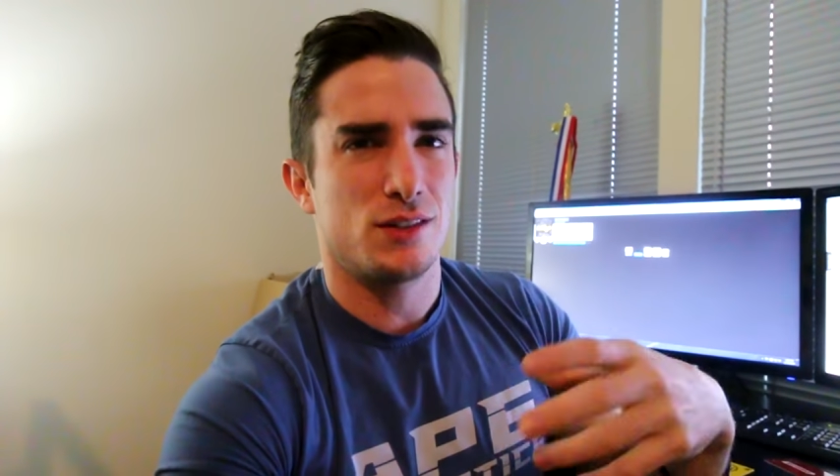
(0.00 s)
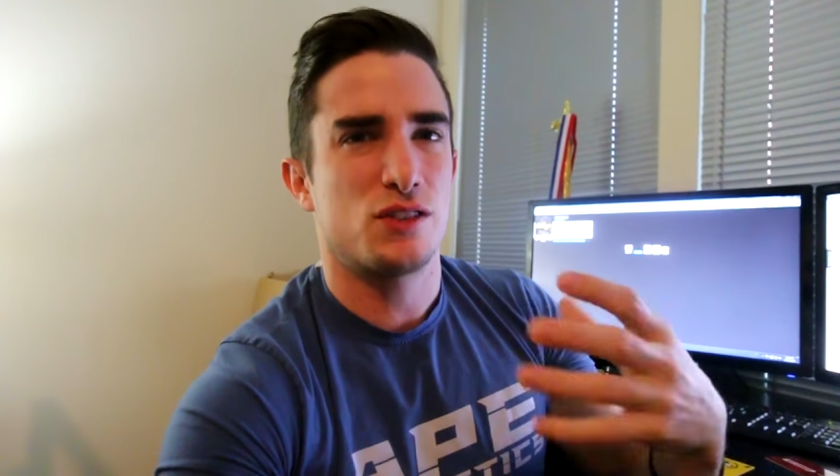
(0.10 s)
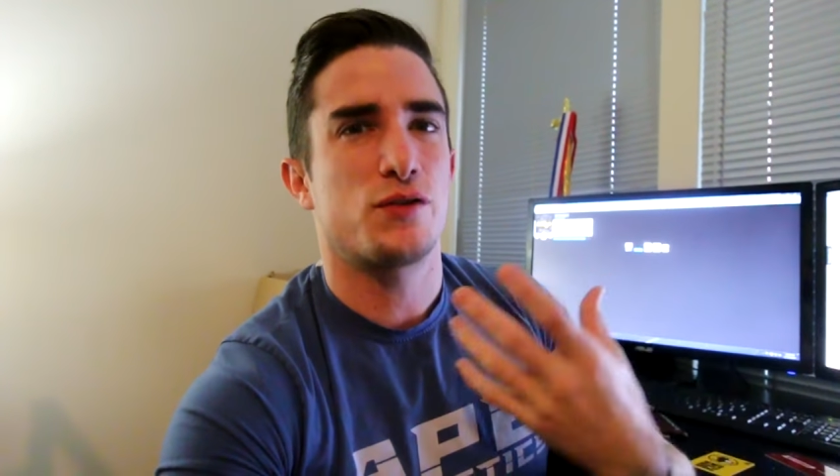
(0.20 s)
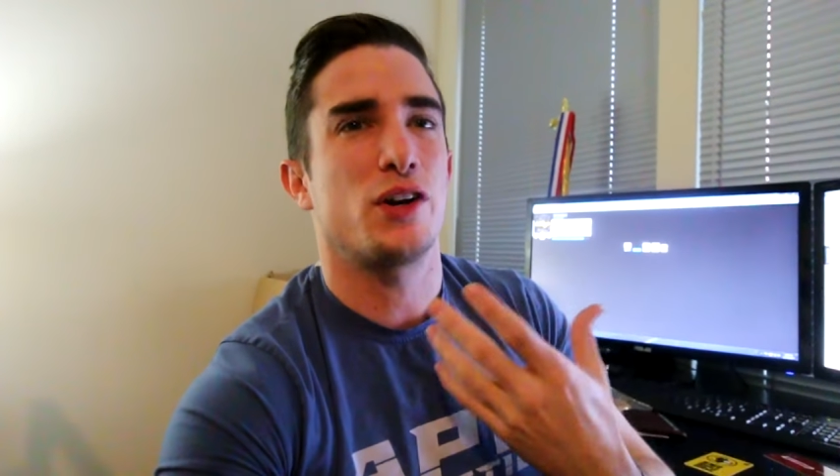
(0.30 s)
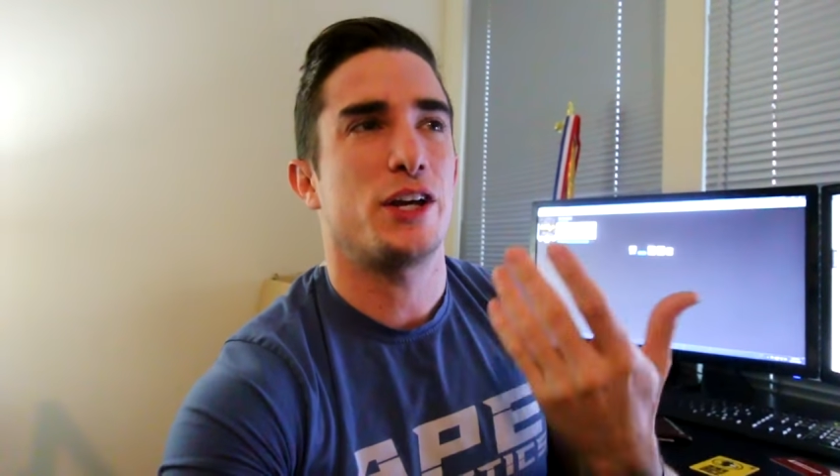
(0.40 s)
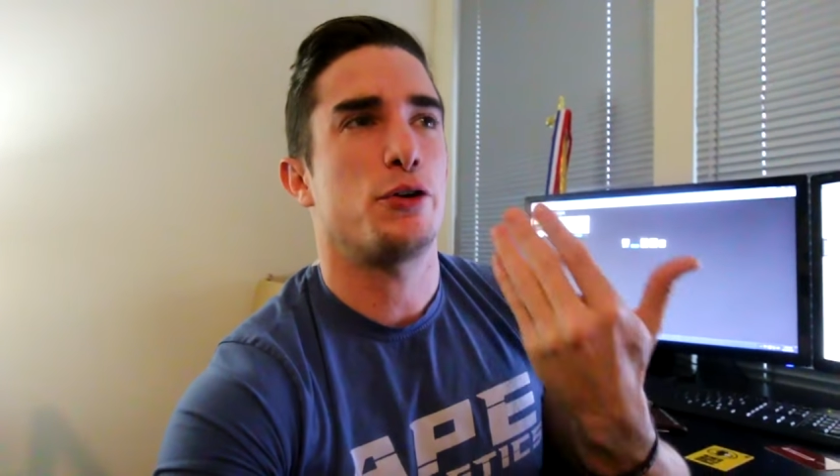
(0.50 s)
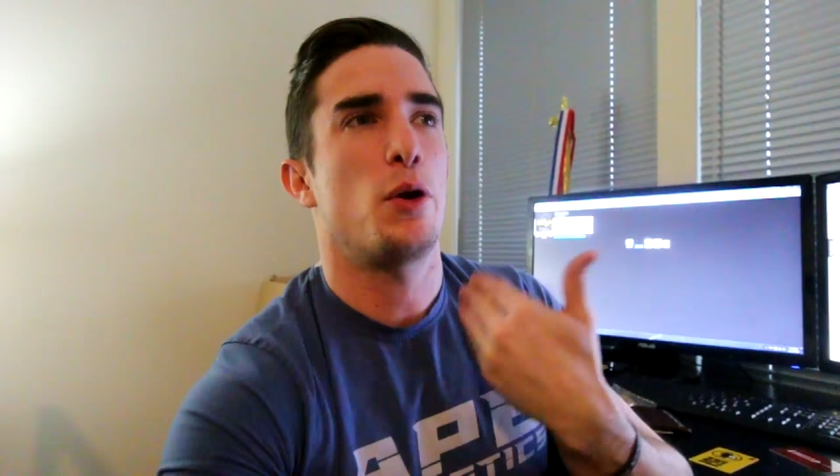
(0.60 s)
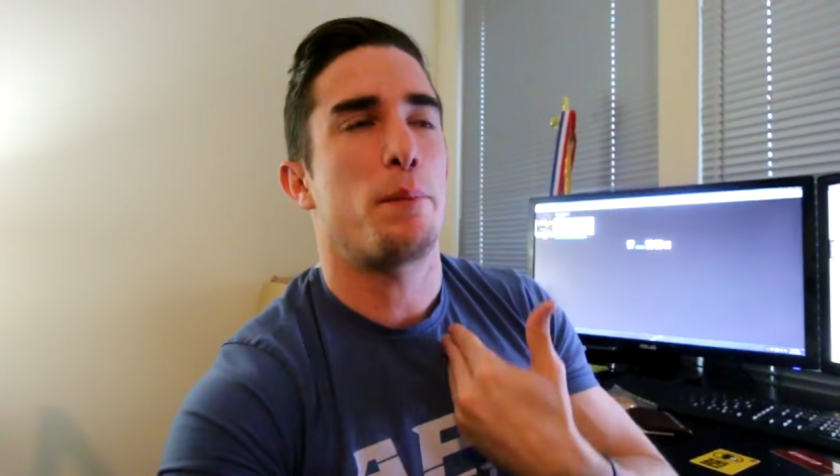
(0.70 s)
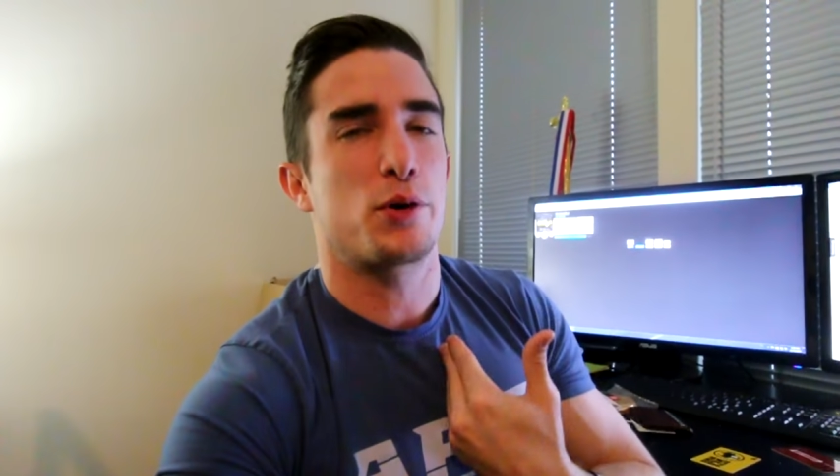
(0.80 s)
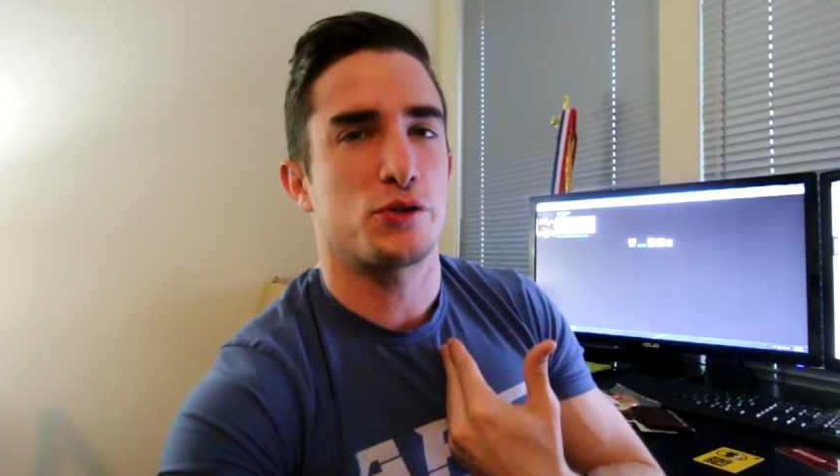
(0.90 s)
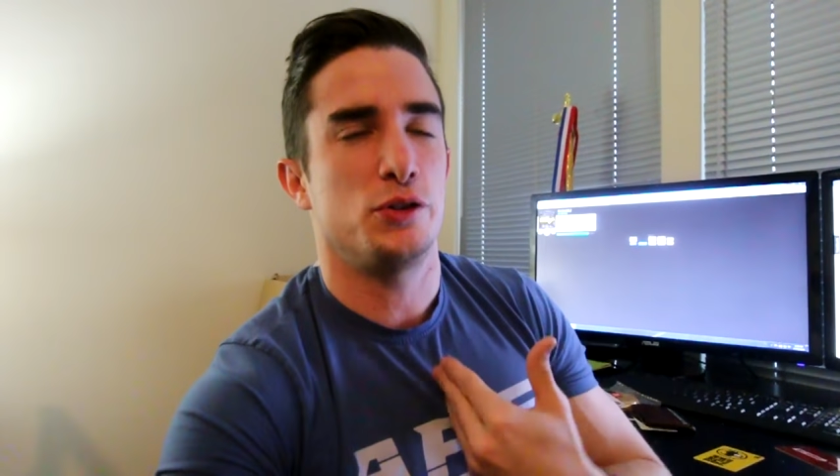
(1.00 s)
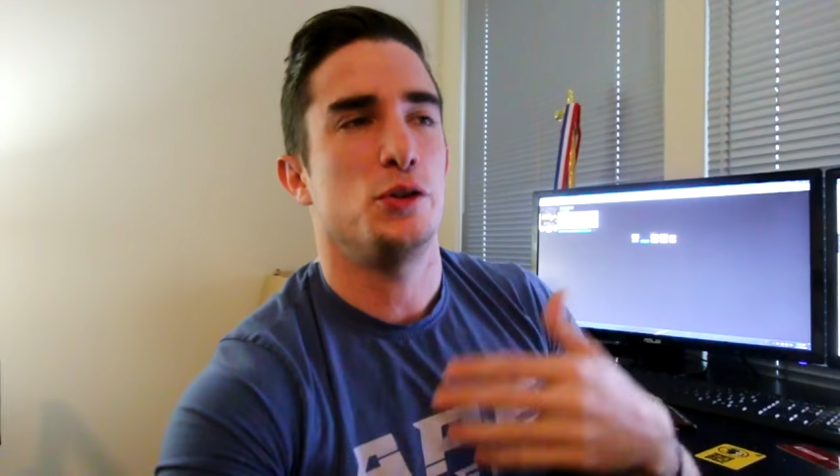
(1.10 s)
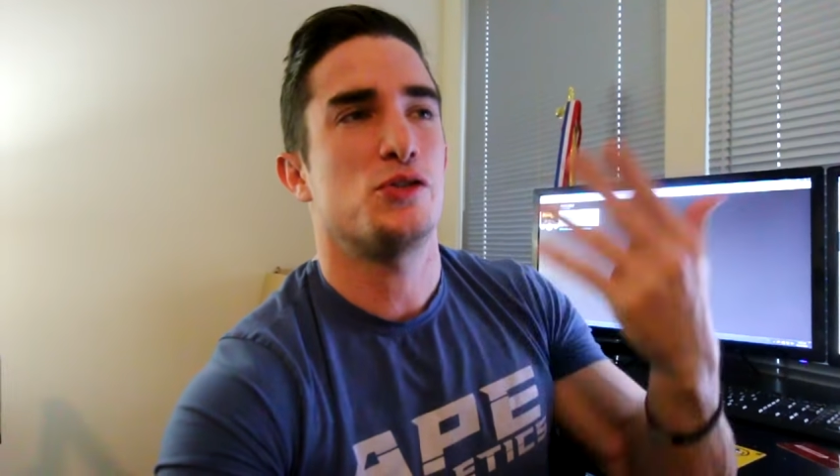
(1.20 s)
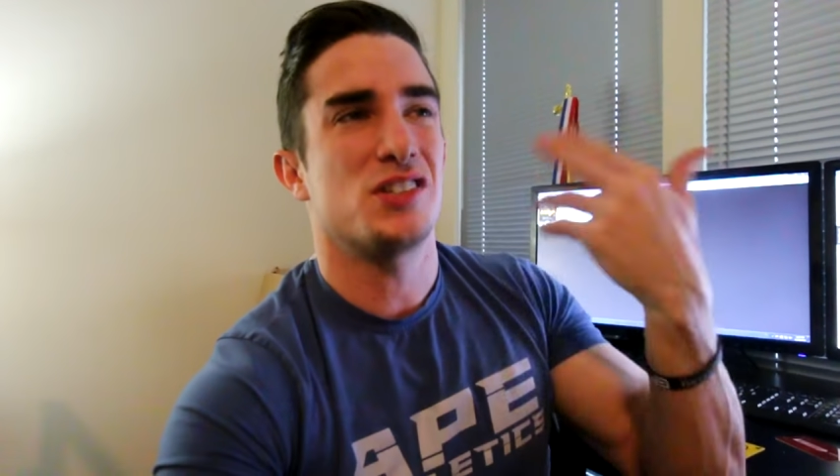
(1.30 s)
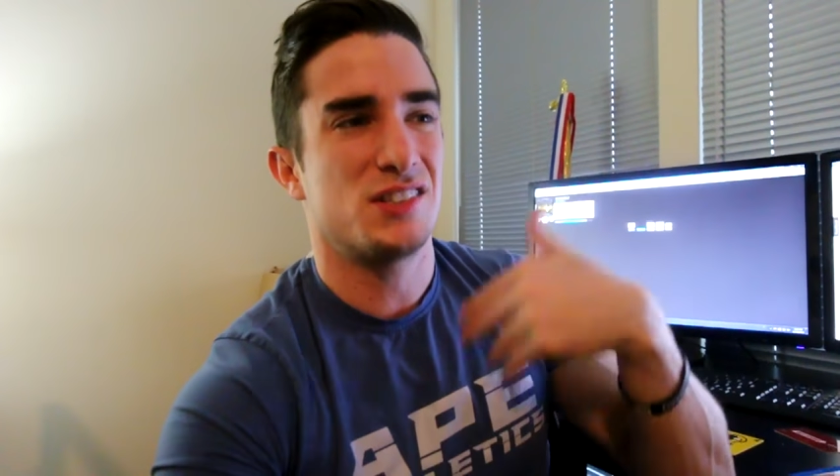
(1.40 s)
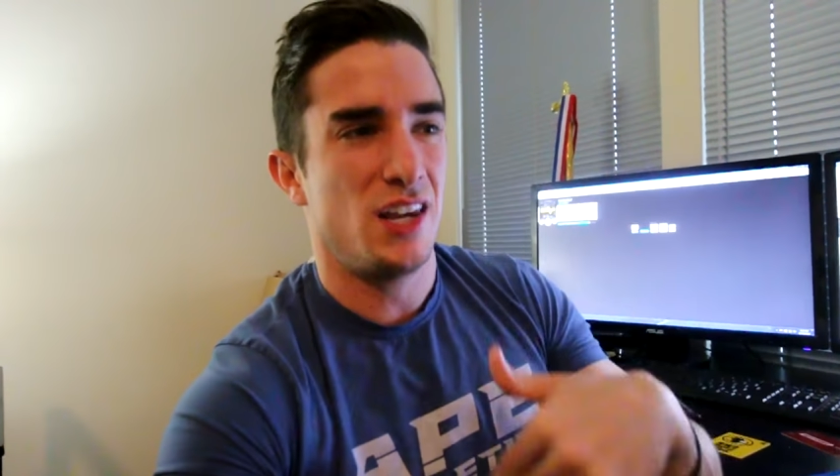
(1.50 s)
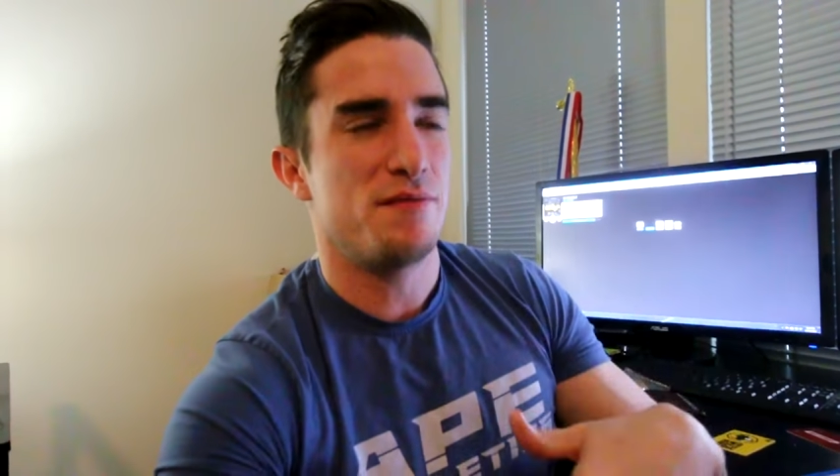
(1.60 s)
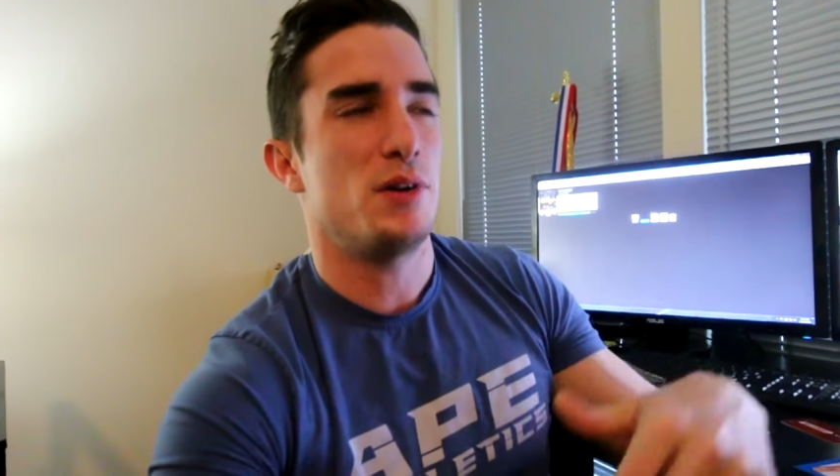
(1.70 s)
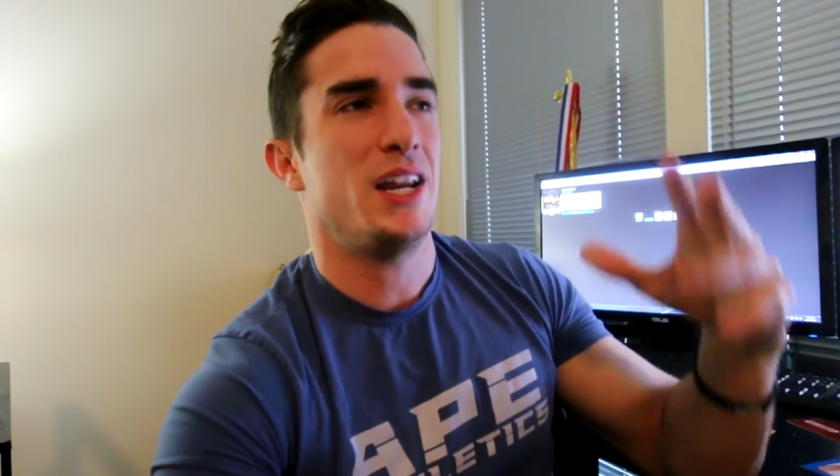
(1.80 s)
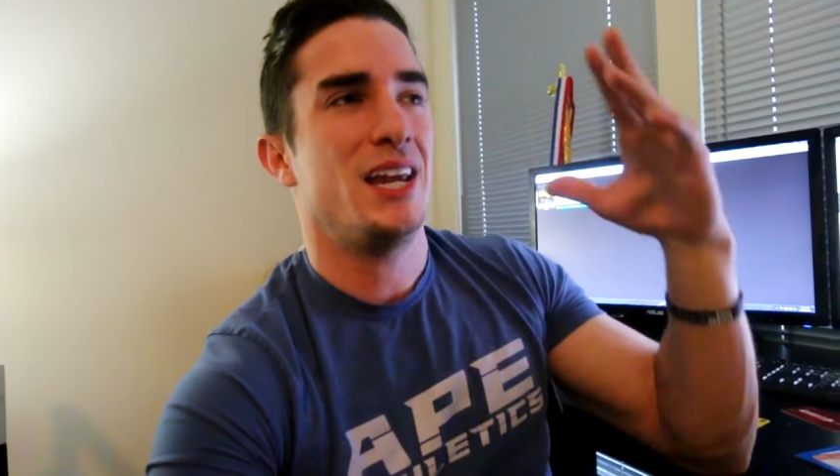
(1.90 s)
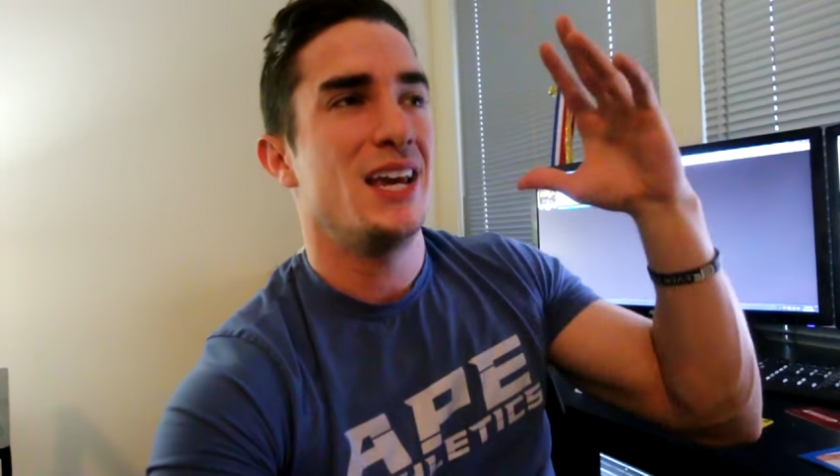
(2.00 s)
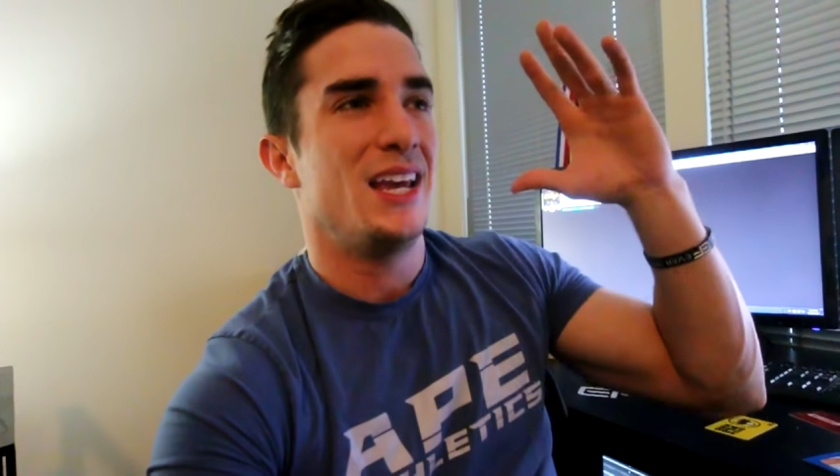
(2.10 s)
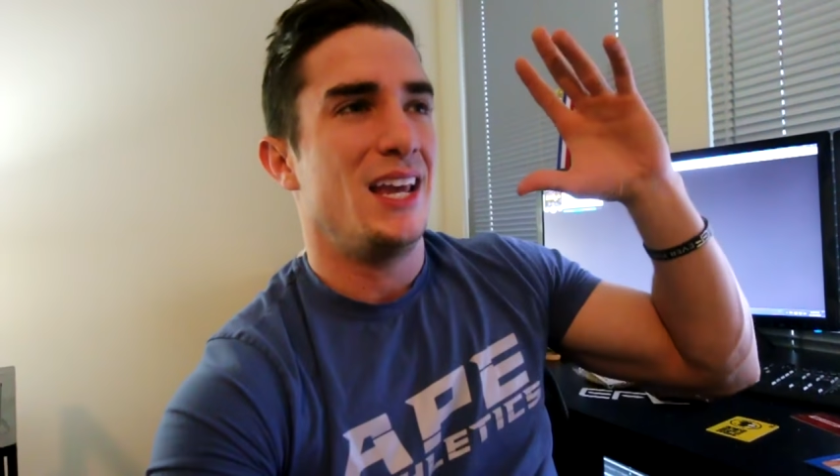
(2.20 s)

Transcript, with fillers: It's for like your own personal use to save money.